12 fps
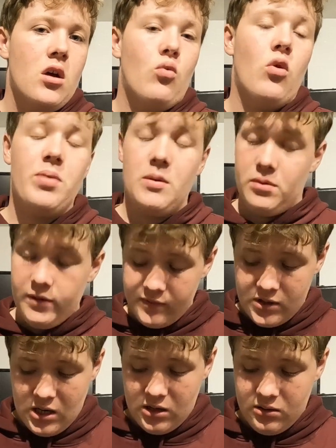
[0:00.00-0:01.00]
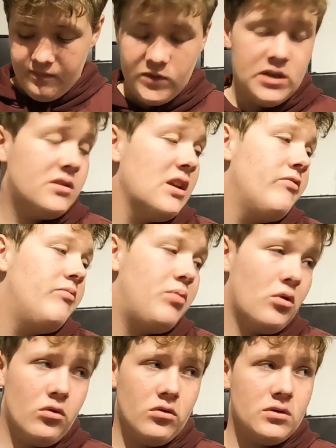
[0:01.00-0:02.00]
What people have done is they've
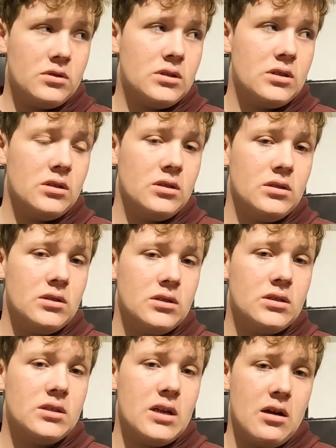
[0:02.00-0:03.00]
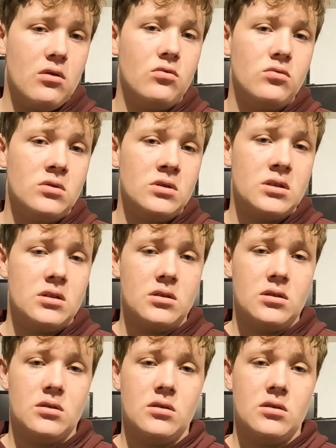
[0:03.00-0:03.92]
bought sound